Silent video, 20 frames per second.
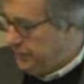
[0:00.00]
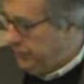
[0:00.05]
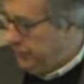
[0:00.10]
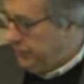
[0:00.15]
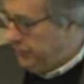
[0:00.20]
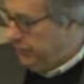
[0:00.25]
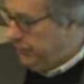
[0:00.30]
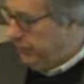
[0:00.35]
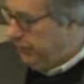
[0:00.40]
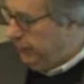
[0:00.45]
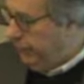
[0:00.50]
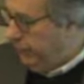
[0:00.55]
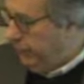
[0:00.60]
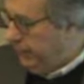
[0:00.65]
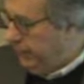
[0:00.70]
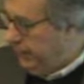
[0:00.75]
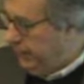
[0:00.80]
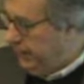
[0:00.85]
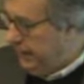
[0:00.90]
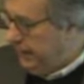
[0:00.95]
going
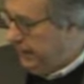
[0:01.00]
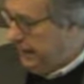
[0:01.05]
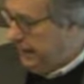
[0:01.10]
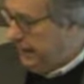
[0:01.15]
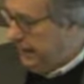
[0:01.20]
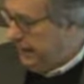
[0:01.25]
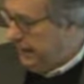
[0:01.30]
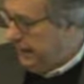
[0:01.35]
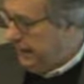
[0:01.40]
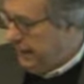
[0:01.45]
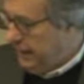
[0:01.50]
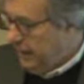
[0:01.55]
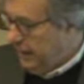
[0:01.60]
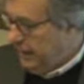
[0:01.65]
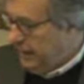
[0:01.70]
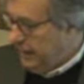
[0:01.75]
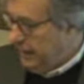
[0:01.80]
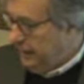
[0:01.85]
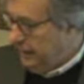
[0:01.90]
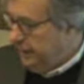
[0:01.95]
forward here.
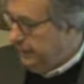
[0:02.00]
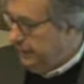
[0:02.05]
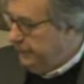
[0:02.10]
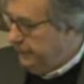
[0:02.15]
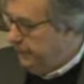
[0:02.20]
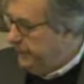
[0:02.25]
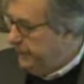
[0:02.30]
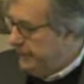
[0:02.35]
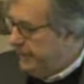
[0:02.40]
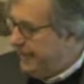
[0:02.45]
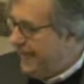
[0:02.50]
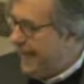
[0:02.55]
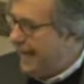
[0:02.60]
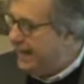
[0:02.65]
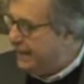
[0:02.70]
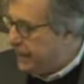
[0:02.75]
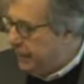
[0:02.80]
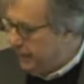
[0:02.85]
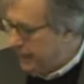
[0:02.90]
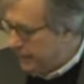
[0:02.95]
The
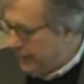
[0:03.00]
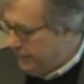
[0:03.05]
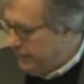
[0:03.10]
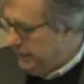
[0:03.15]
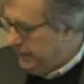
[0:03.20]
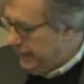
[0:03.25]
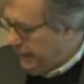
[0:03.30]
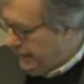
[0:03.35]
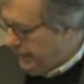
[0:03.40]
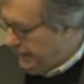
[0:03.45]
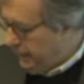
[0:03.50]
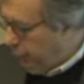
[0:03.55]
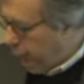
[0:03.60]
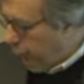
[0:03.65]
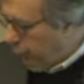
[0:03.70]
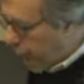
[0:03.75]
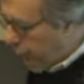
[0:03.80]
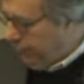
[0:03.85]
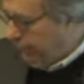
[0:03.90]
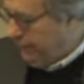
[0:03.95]
anima, the
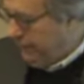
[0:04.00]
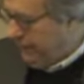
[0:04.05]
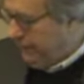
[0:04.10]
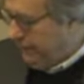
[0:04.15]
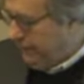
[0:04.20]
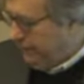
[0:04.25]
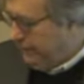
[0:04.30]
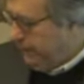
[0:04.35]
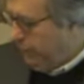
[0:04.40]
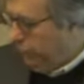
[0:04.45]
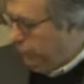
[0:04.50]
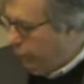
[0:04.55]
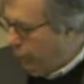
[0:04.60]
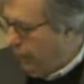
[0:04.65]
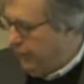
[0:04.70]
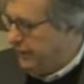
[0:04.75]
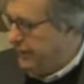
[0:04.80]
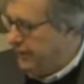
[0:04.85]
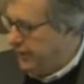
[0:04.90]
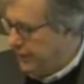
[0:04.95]
water
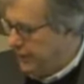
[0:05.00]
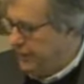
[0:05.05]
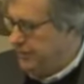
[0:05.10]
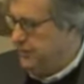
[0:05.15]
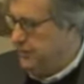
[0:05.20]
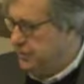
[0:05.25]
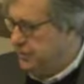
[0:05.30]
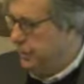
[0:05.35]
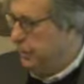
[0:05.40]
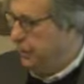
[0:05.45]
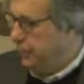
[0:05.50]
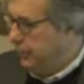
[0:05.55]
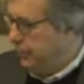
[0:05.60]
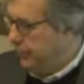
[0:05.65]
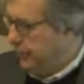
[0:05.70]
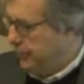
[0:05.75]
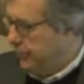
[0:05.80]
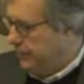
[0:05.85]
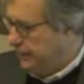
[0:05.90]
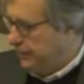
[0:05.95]
is so
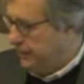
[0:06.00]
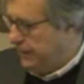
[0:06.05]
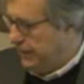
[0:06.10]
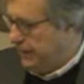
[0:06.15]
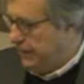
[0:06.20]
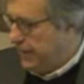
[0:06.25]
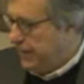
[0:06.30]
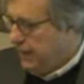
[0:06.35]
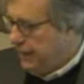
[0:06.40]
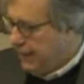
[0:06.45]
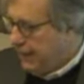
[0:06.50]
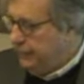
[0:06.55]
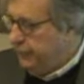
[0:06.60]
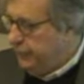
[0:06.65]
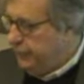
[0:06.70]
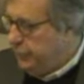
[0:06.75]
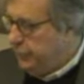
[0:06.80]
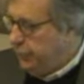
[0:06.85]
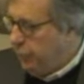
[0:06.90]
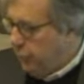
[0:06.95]
important. And if
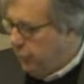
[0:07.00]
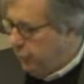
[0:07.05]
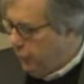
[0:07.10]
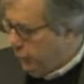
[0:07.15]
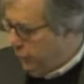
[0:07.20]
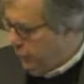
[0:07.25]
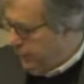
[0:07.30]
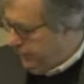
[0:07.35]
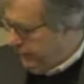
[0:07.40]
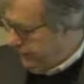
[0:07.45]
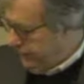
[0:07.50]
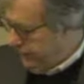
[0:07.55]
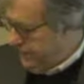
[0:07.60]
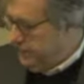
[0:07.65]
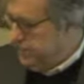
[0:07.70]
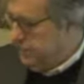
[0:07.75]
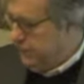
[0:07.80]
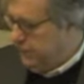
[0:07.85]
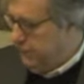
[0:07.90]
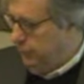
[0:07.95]
you go and
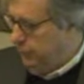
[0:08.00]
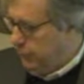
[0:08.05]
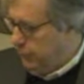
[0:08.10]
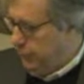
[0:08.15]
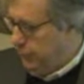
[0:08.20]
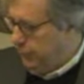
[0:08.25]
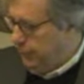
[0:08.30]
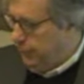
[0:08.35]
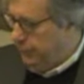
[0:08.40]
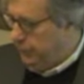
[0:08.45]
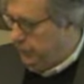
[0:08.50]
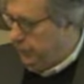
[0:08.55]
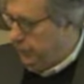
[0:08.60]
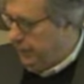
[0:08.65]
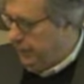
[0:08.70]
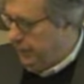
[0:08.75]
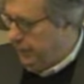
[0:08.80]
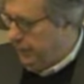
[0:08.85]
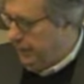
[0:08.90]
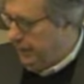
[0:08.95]
visit the World War II
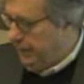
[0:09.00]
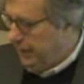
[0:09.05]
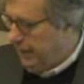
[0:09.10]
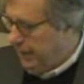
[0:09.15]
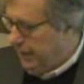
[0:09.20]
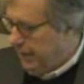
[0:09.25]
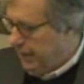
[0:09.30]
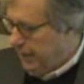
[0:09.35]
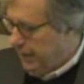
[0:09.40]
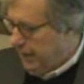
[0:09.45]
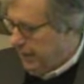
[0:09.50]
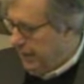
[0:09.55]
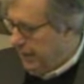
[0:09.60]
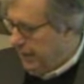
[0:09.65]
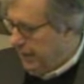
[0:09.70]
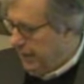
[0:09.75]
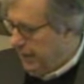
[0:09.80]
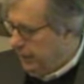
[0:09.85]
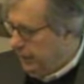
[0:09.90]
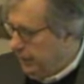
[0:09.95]
Memorial,
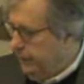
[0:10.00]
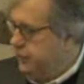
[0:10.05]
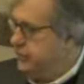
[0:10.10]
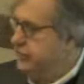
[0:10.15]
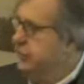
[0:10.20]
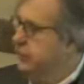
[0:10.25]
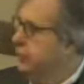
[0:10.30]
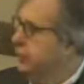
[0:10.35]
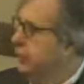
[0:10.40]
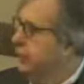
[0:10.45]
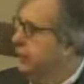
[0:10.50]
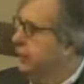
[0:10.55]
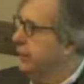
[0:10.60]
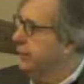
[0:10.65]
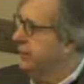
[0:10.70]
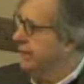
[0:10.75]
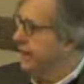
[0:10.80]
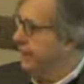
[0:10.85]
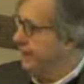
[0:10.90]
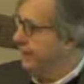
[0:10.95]
I urge you to go
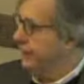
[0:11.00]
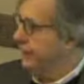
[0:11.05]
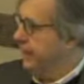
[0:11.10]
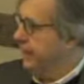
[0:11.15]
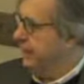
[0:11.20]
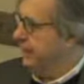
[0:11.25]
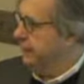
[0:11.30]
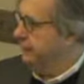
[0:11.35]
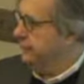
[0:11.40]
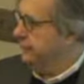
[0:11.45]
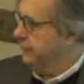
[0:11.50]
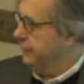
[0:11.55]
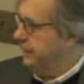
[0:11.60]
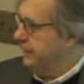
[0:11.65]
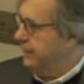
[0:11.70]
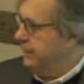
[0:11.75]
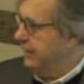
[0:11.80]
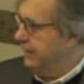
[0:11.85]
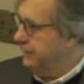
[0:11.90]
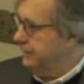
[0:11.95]
in the evening when
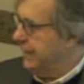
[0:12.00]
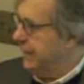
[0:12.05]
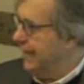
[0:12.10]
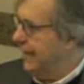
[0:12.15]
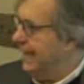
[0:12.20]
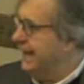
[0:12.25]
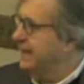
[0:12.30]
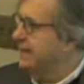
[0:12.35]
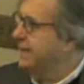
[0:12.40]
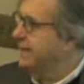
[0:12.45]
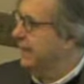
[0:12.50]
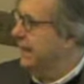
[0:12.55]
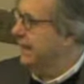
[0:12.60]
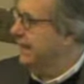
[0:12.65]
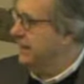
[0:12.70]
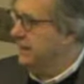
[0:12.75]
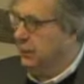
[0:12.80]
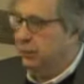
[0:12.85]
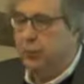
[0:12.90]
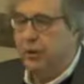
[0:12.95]
you have the light
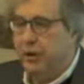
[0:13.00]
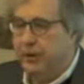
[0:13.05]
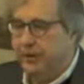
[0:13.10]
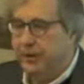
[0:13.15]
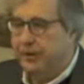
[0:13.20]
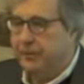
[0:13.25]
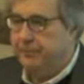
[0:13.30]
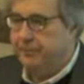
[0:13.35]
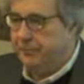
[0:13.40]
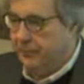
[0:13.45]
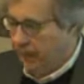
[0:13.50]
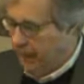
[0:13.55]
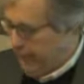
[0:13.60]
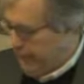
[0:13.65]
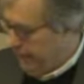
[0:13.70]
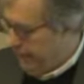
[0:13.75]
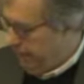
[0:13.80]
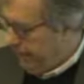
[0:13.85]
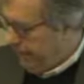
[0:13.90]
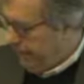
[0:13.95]
and the water, right?